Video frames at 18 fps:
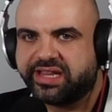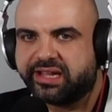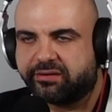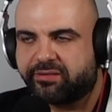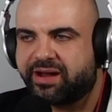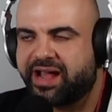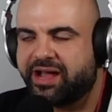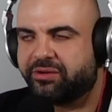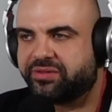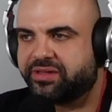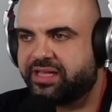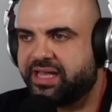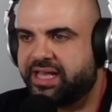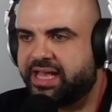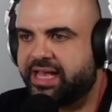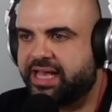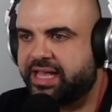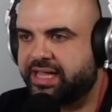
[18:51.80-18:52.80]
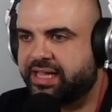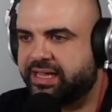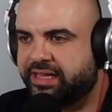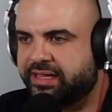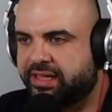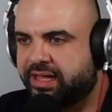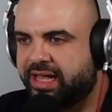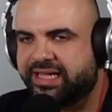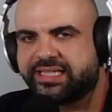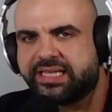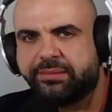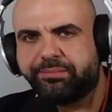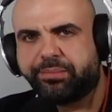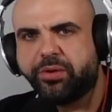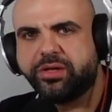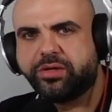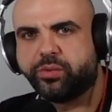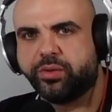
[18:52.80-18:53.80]
the crowd, and at some
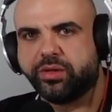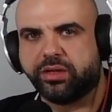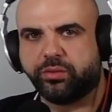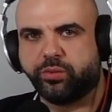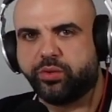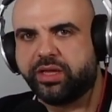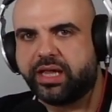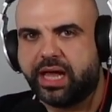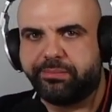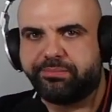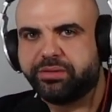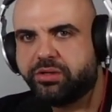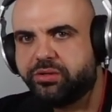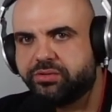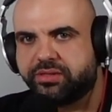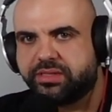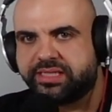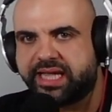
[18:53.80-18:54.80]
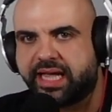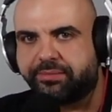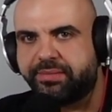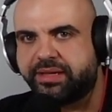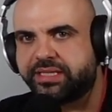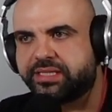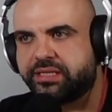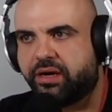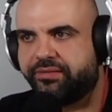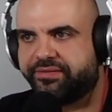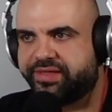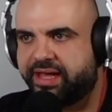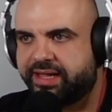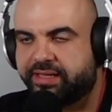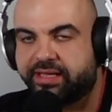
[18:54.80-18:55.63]
point we'll upload segments of that,